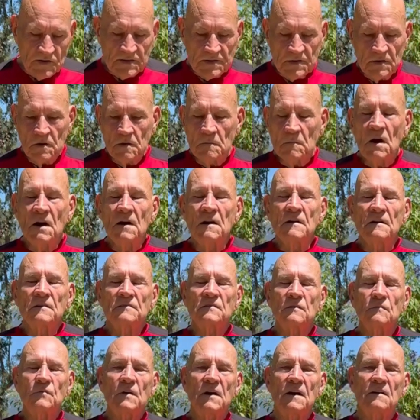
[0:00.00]
to them. So
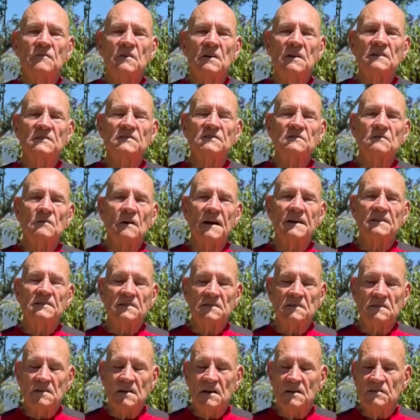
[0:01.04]
if we have any stress
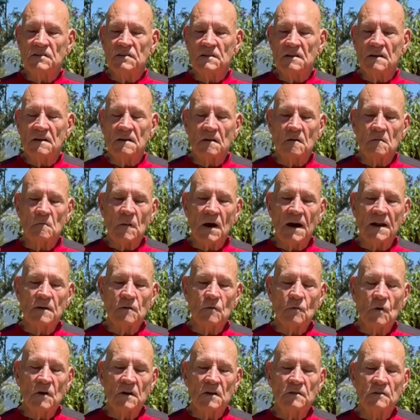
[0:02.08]
and tension in our body, we
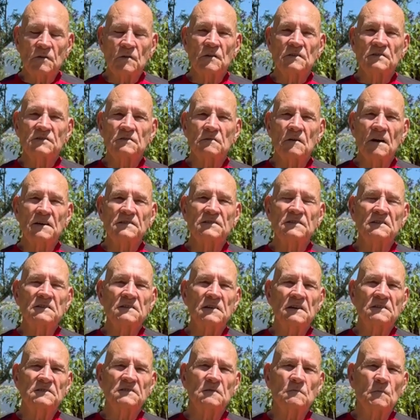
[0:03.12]
want to do a stress and
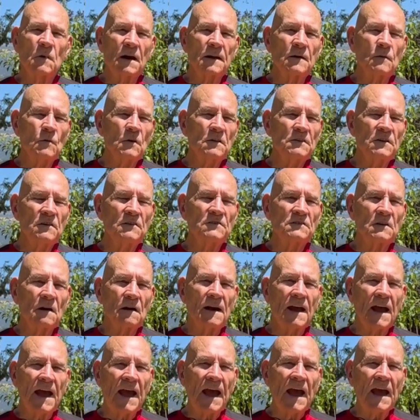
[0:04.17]
tension body. We'll use our
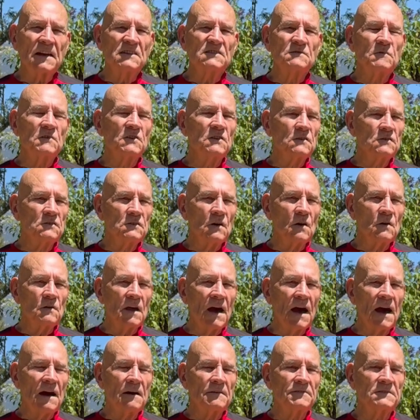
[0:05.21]
hands, but you don't
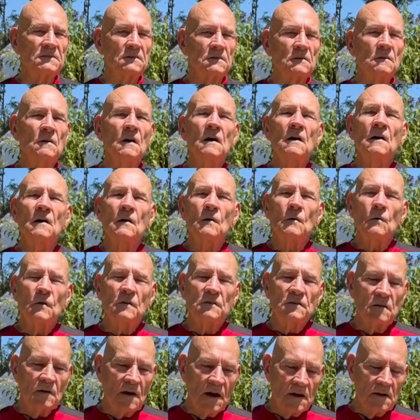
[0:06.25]
have to when
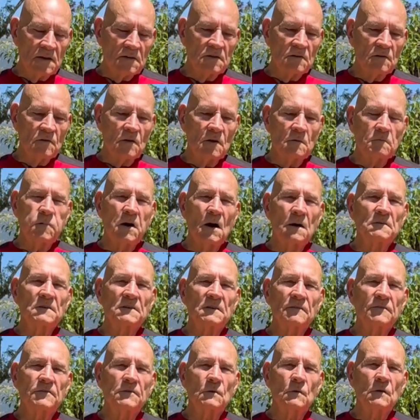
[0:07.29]
you're out in the real public.
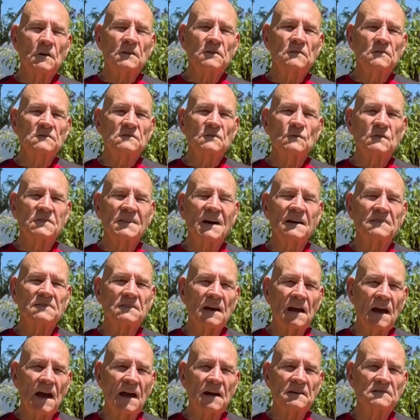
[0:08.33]
If you want to use it without the
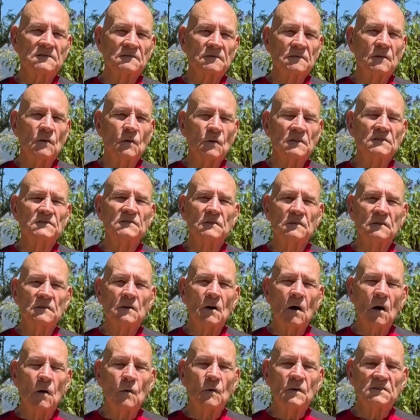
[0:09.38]
hands, of course, you can
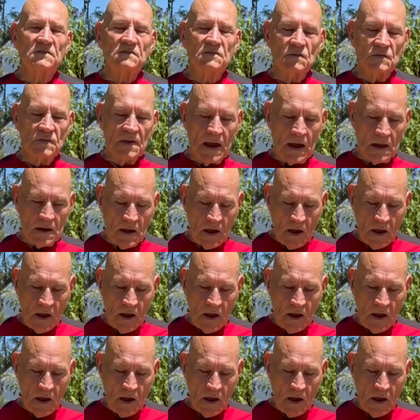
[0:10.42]
always do that.